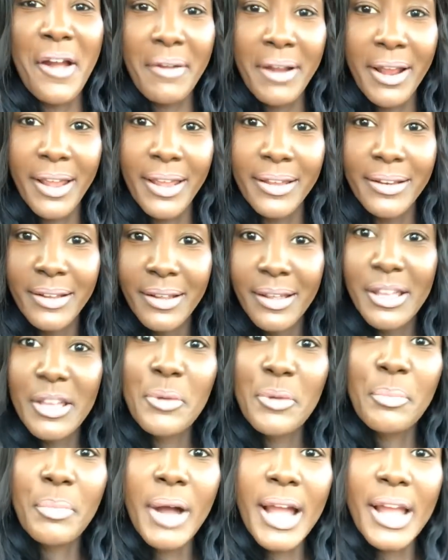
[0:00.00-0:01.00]
right.
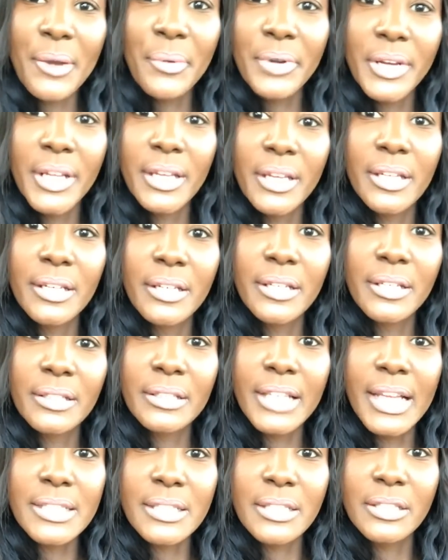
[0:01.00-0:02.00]
Byron,
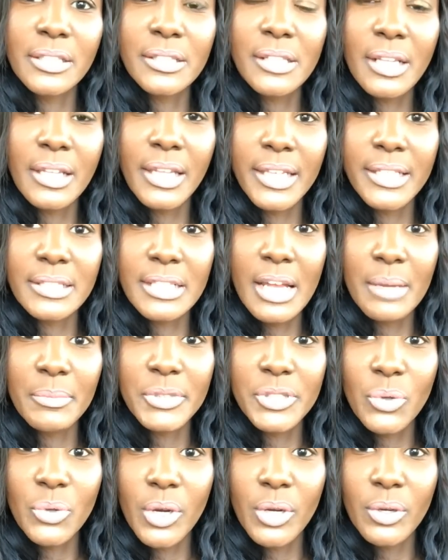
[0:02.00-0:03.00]
that's a Clayton
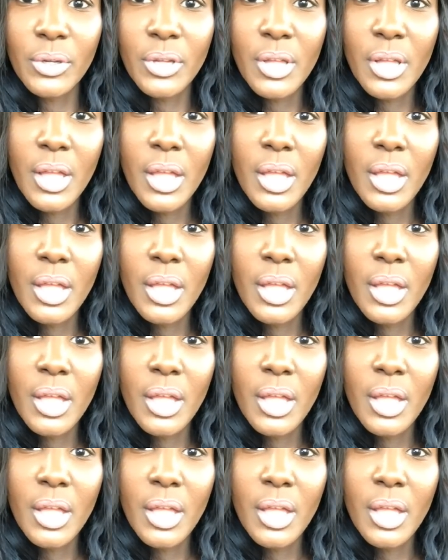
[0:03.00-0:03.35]
Thomas quote